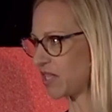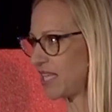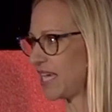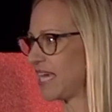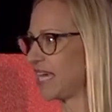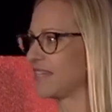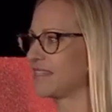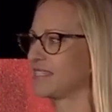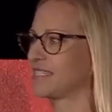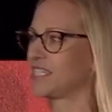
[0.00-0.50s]

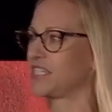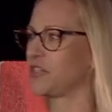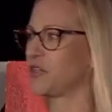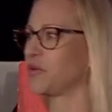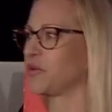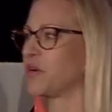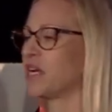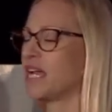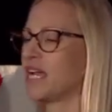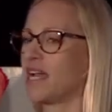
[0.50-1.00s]
in to
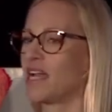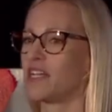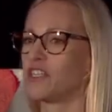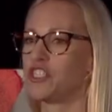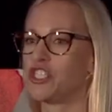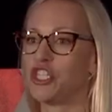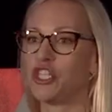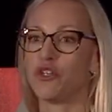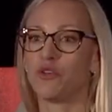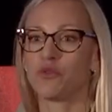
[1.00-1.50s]

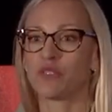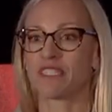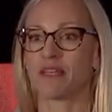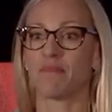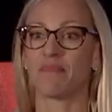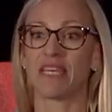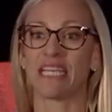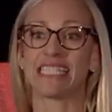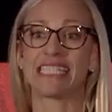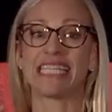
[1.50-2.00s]
do
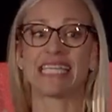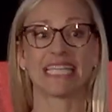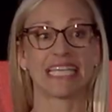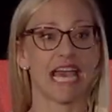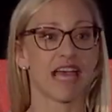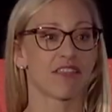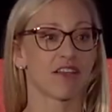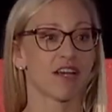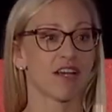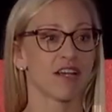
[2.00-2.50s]
something
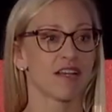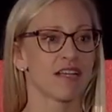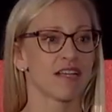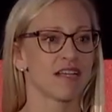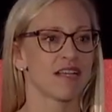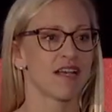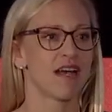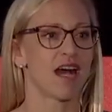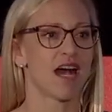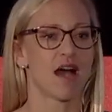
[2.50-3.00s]
together
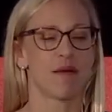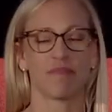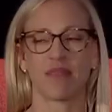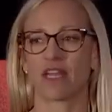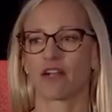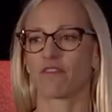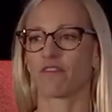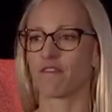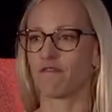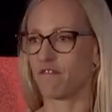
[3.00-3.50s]
um, that are
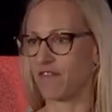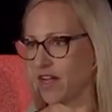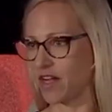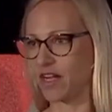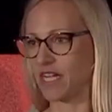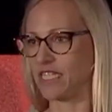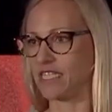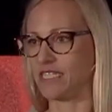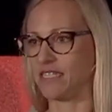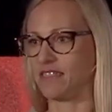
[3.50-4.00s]
from
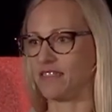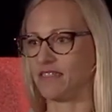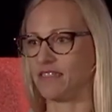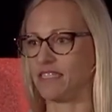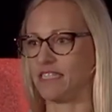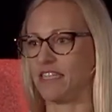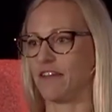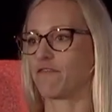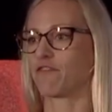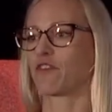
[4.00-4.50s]
very
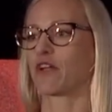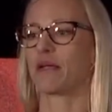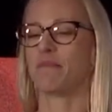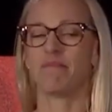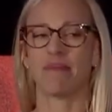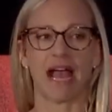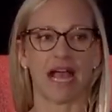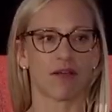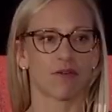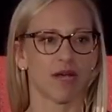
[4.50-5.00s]
differing
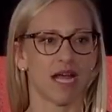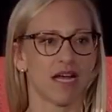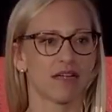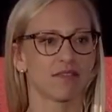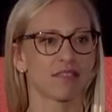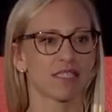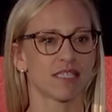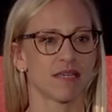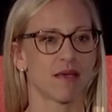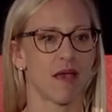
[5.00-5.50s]
backgrounds,
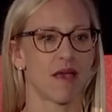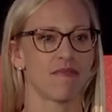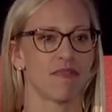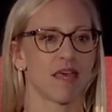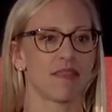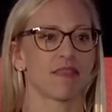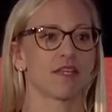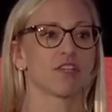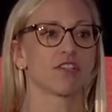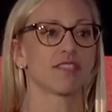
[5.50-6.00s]
and then
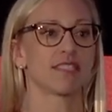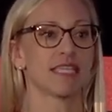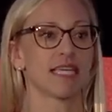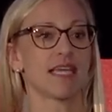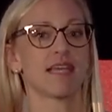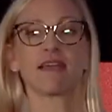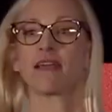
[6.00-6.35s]
they're seeing